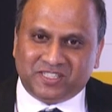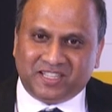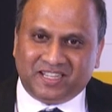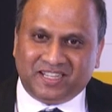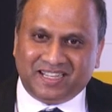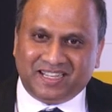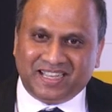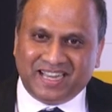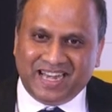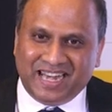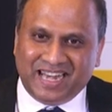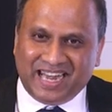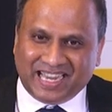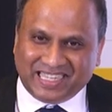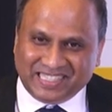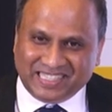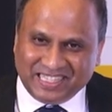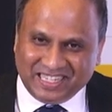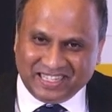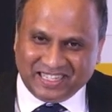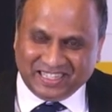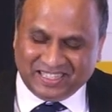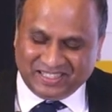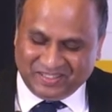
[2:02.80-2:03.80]
a
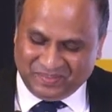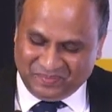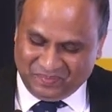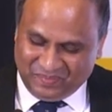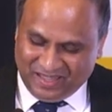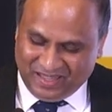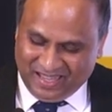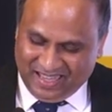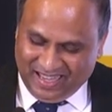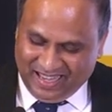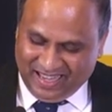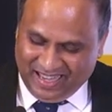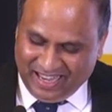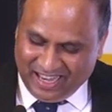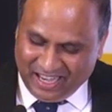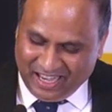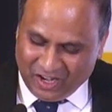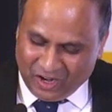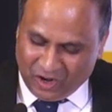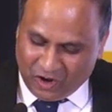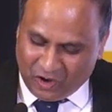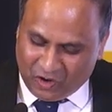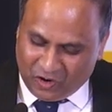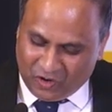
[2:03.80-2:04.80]
lecturer
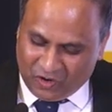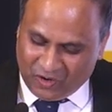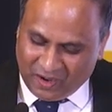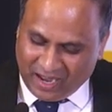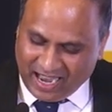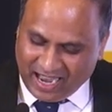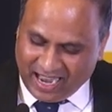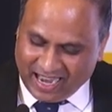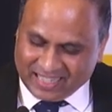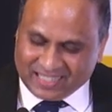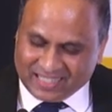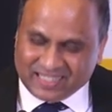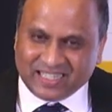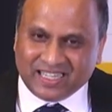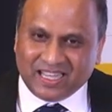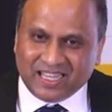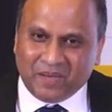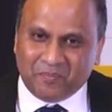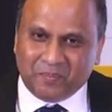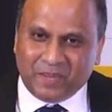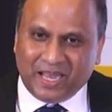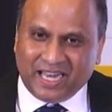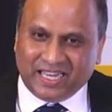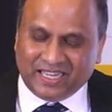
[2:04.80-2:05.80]
in law at
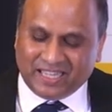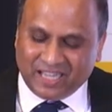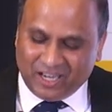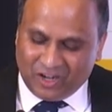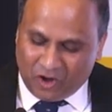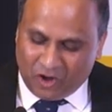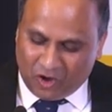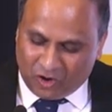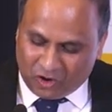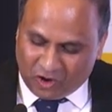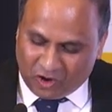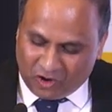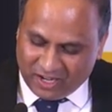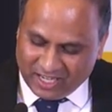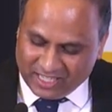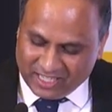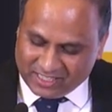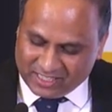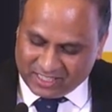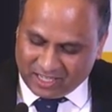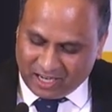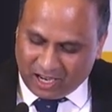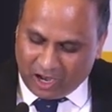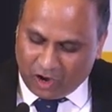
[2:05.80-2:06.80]
Ambedkar Law
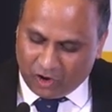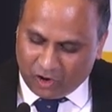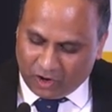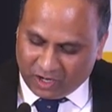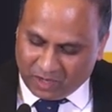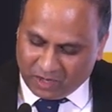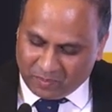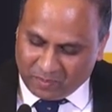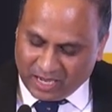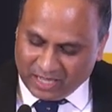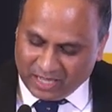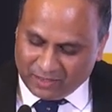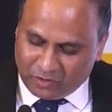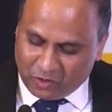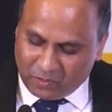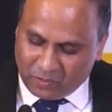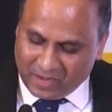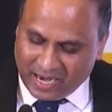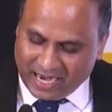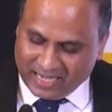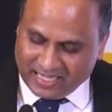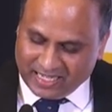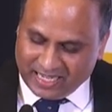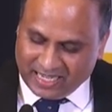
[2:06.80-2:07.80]
College, Aurangabad from
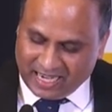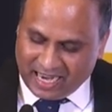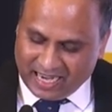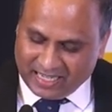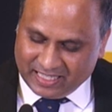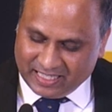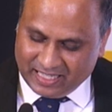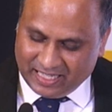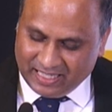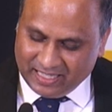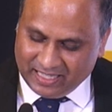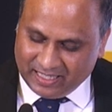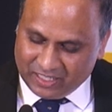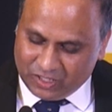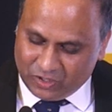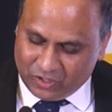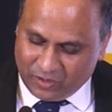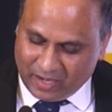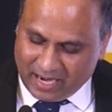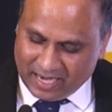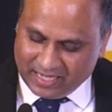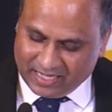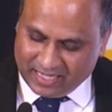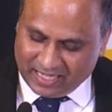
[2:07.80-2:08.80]
1990 to
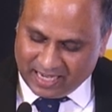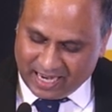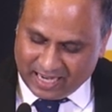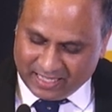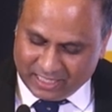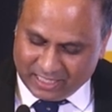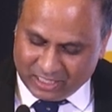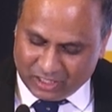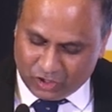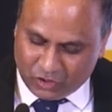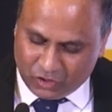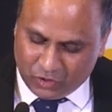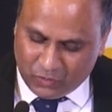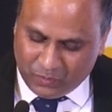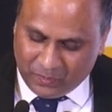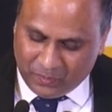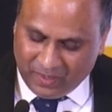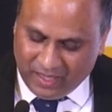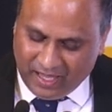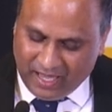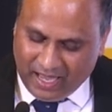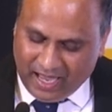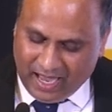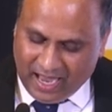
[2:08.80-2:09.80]
1992
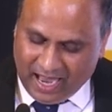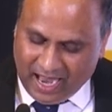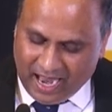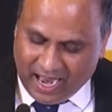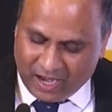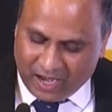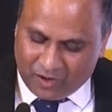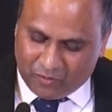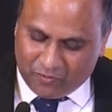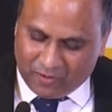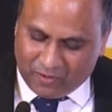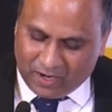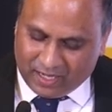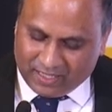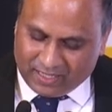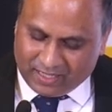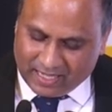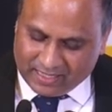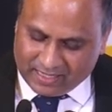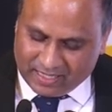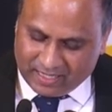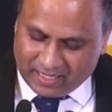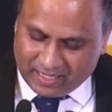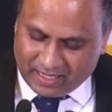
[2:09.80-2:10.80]
and worked
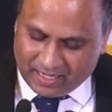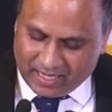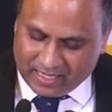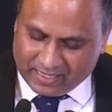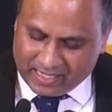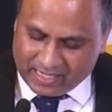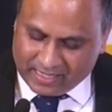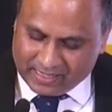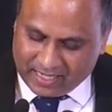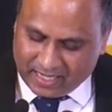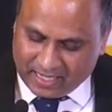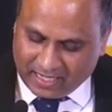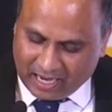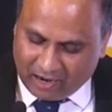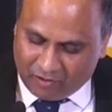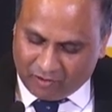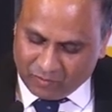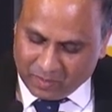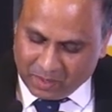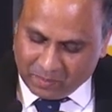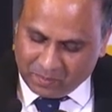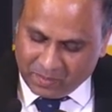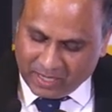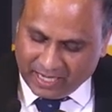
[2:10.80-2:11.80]
as an assistant
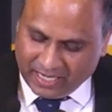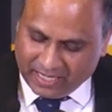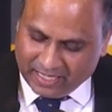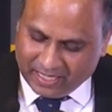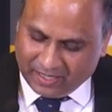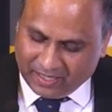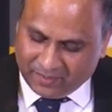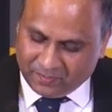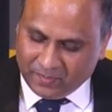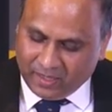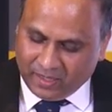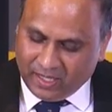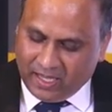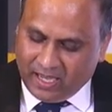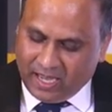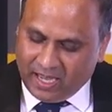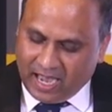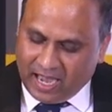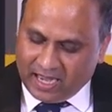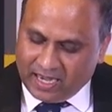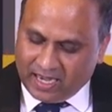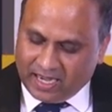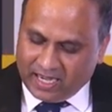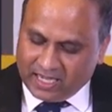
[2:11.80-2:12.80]
government pleader
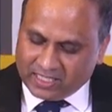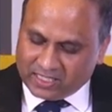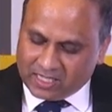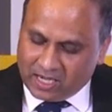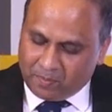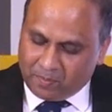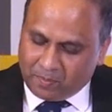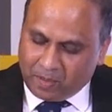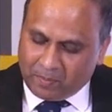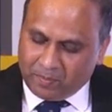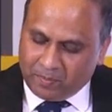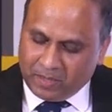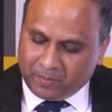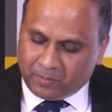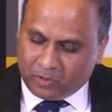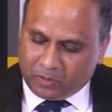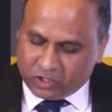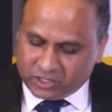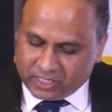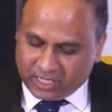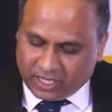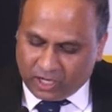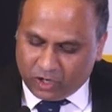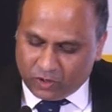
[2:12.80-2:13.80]
and additional public
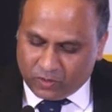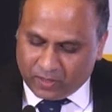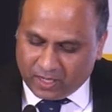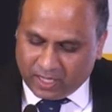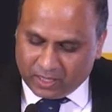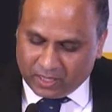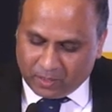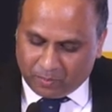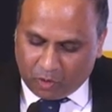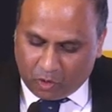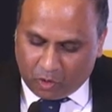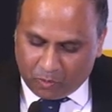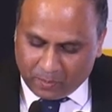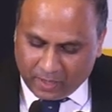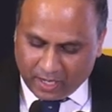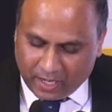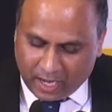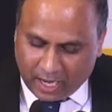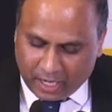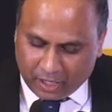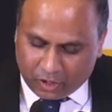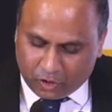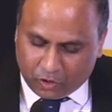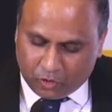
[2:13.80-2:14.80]
prosecutor at the Bombay
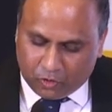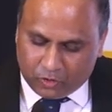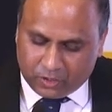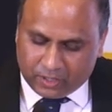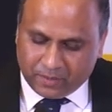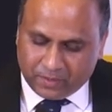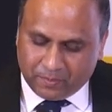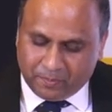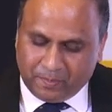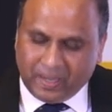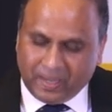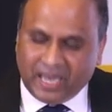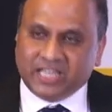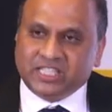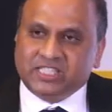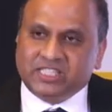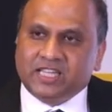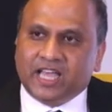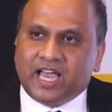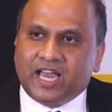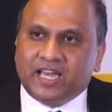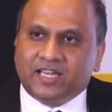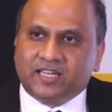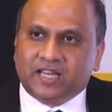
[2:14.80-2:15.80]
High Court
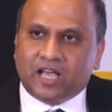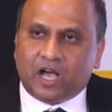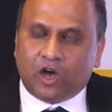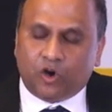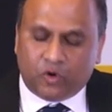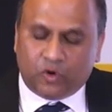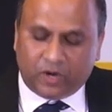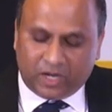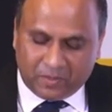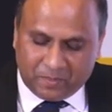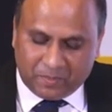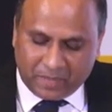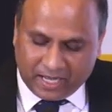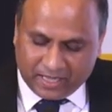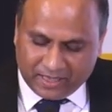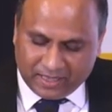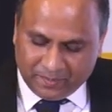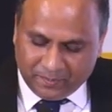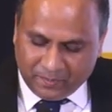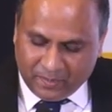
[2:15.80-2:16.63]
bench at Aurangabad